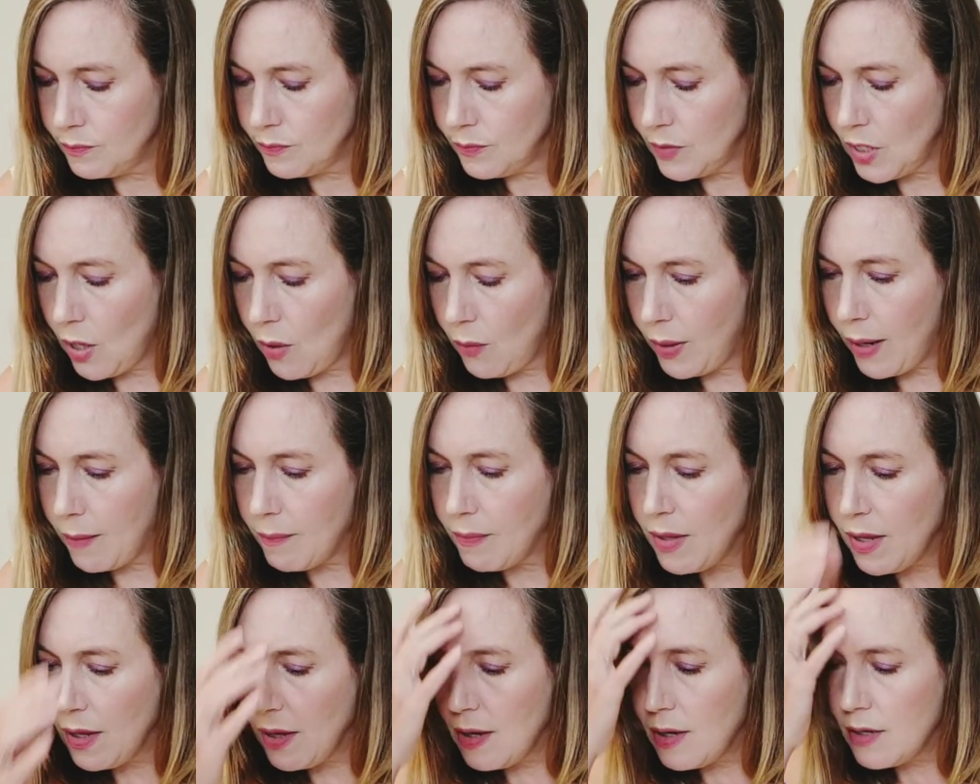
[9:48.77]
Okay,
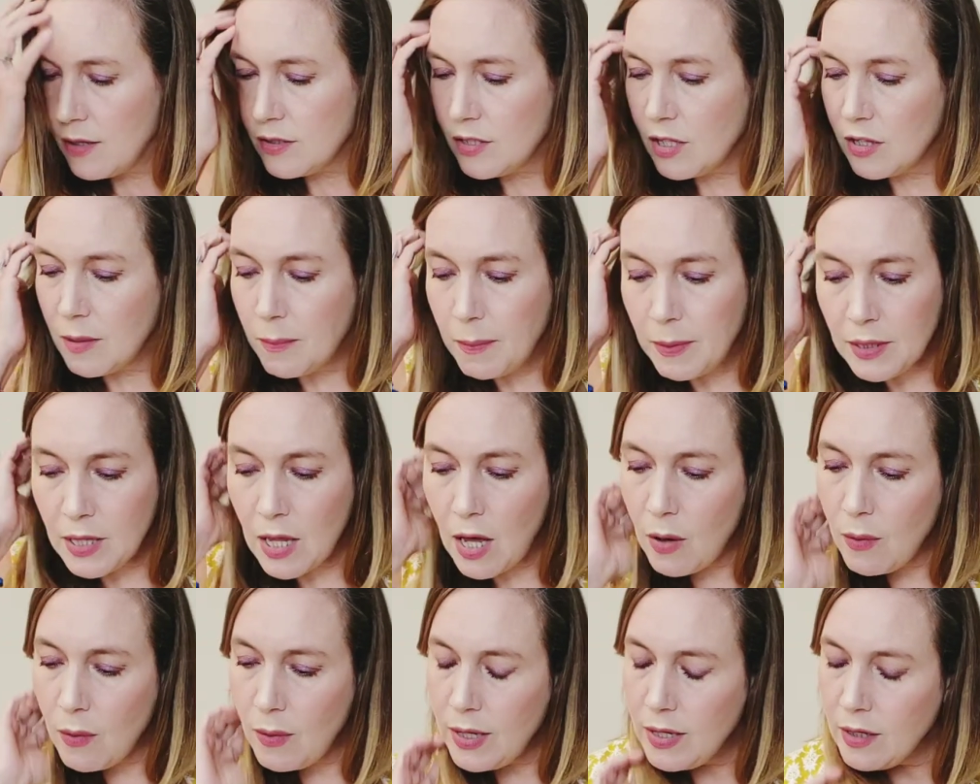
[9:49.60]
so the
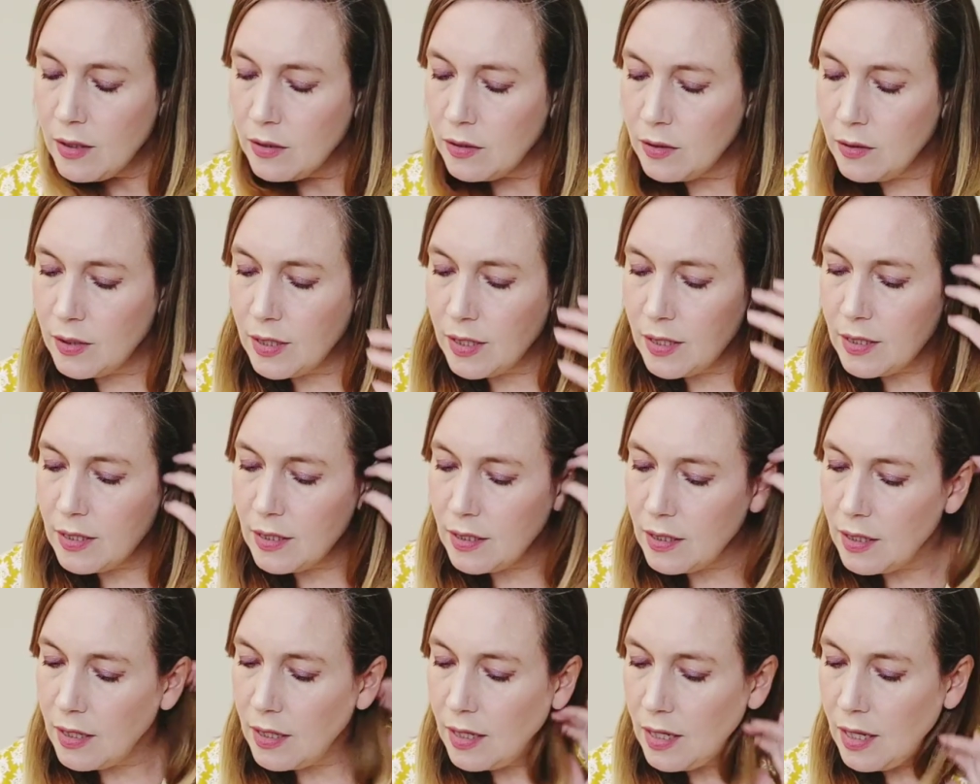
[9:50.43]
below included
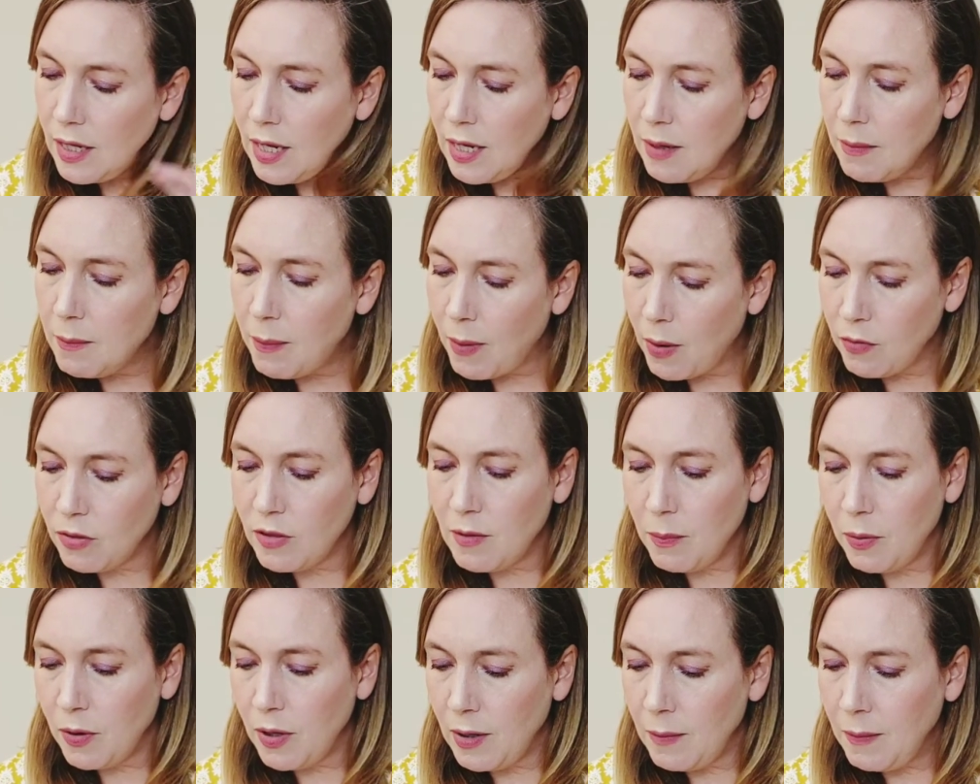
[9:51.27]
in both the
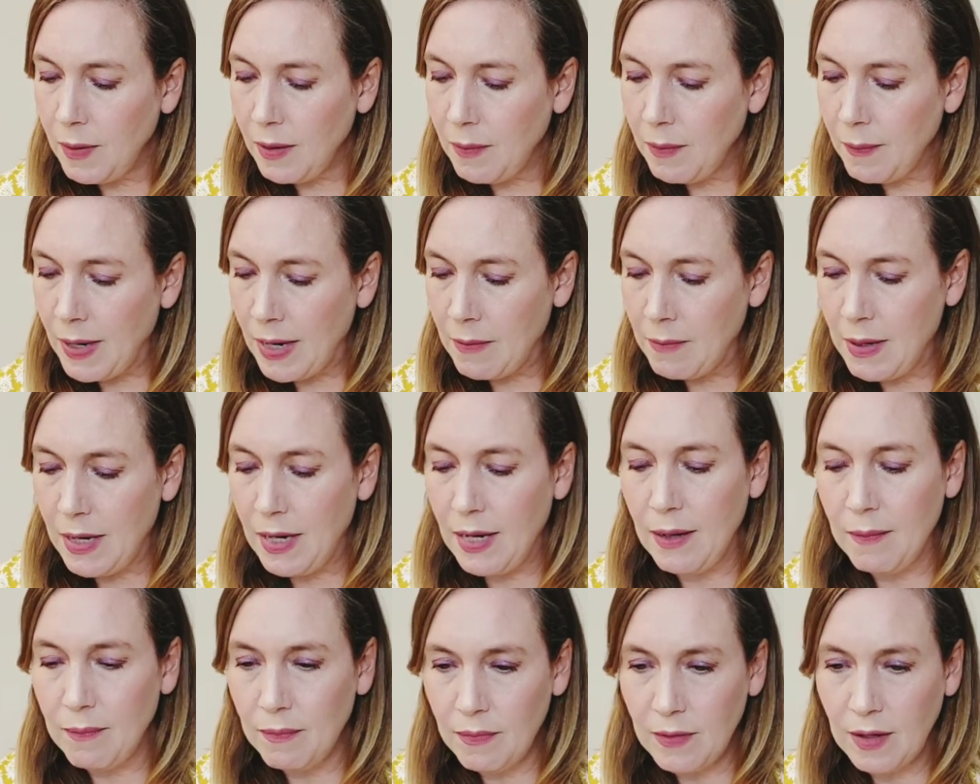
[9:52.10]
premium and
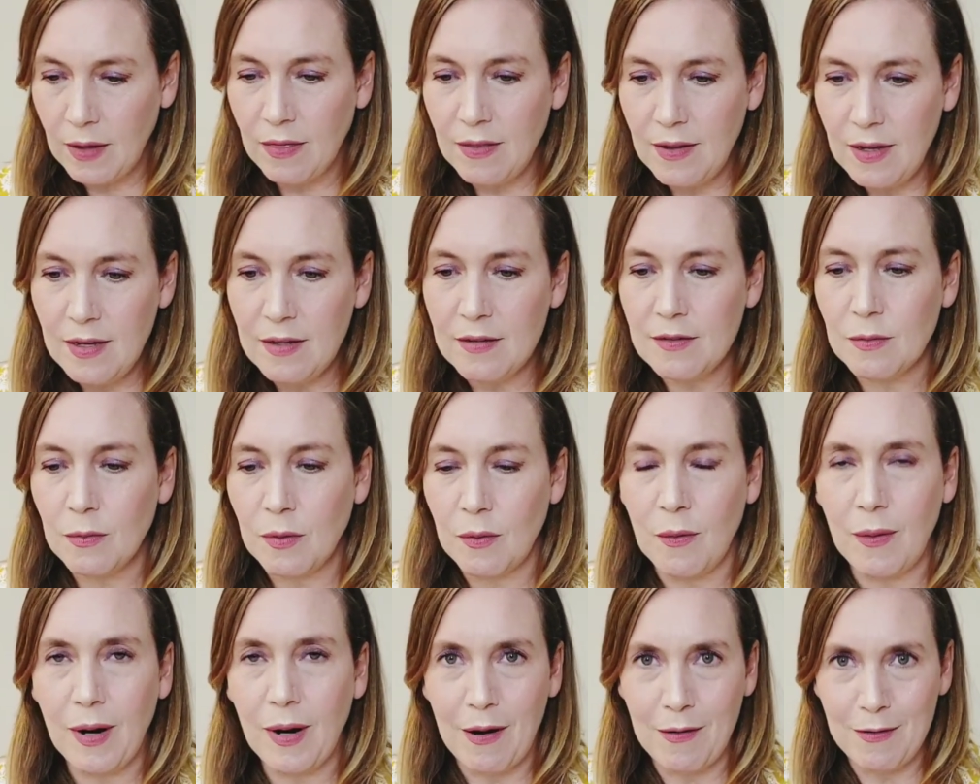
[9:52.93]
mini. Now these were
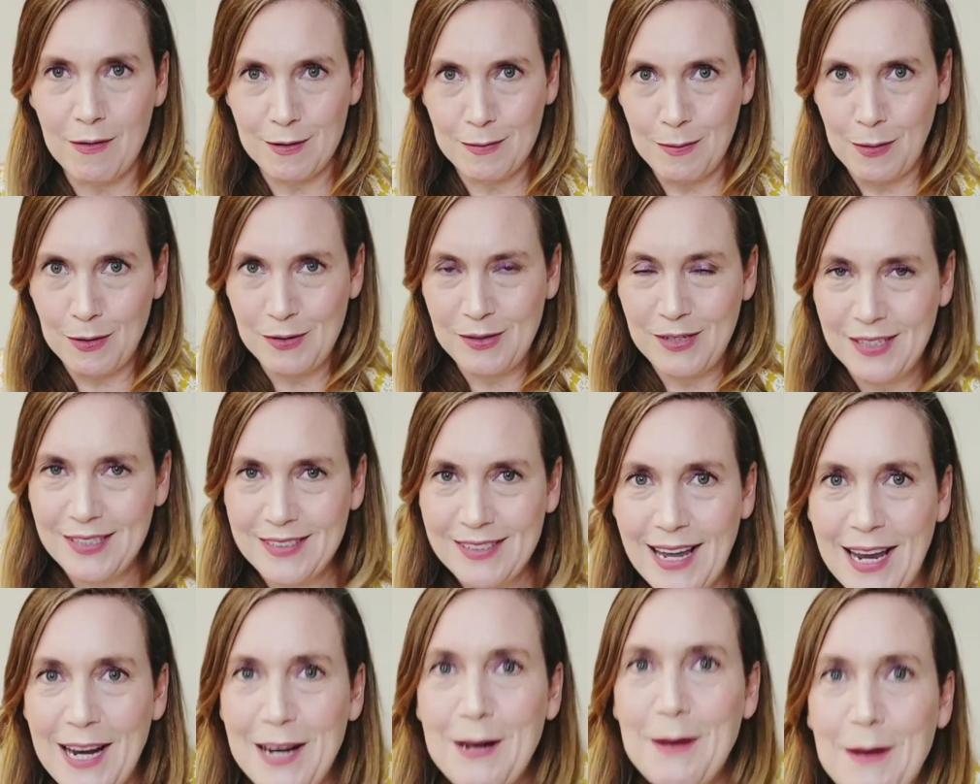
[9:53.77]
what I was most
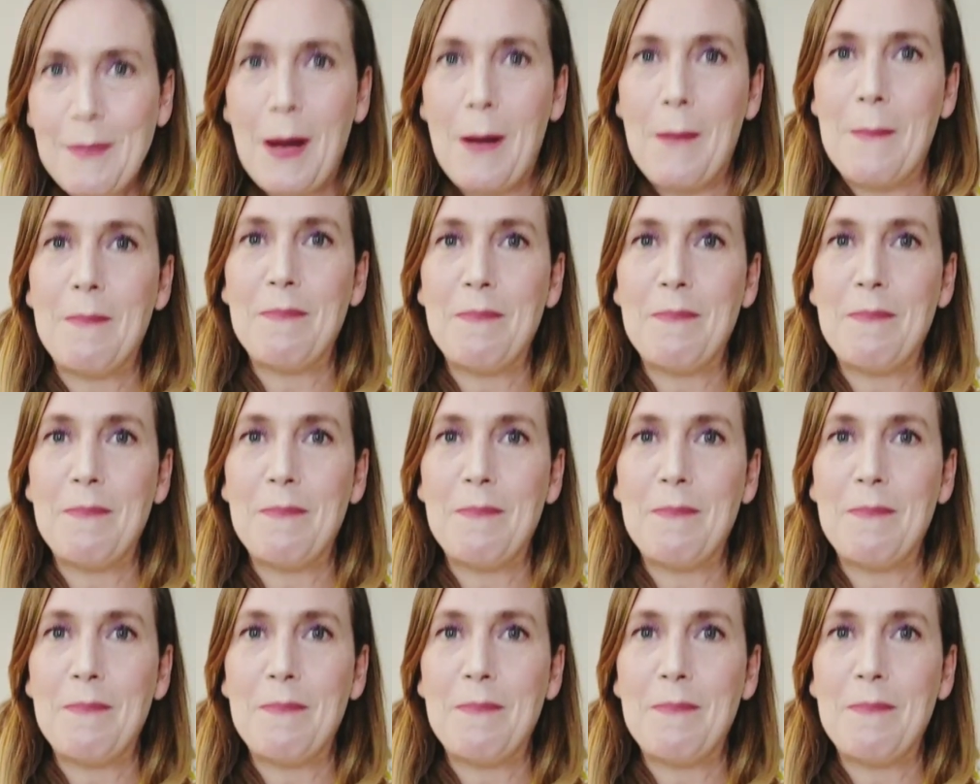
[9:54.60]
excited about.